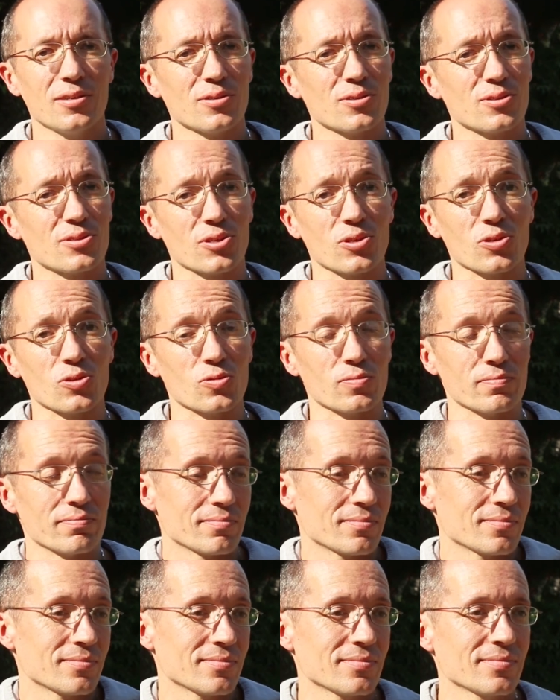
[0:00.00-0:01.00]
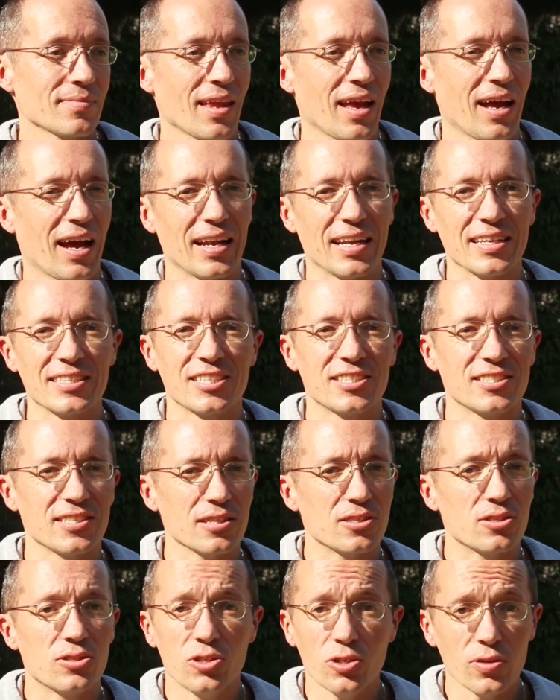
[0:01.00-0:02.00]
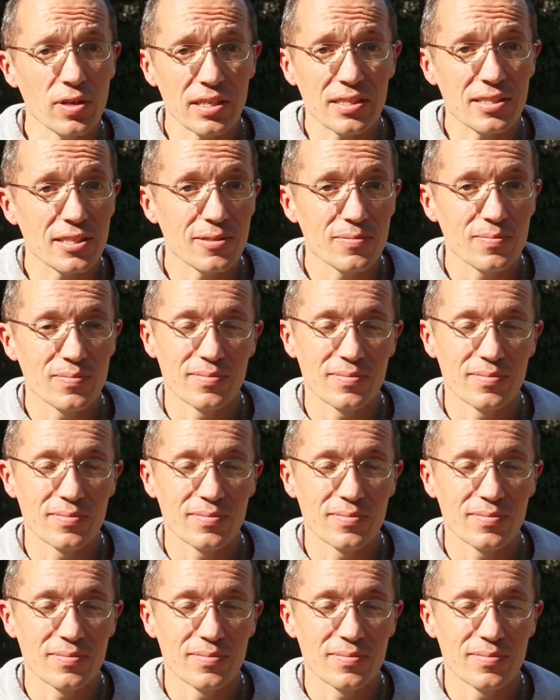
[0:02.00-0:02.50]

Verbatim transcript: So, let's just do it.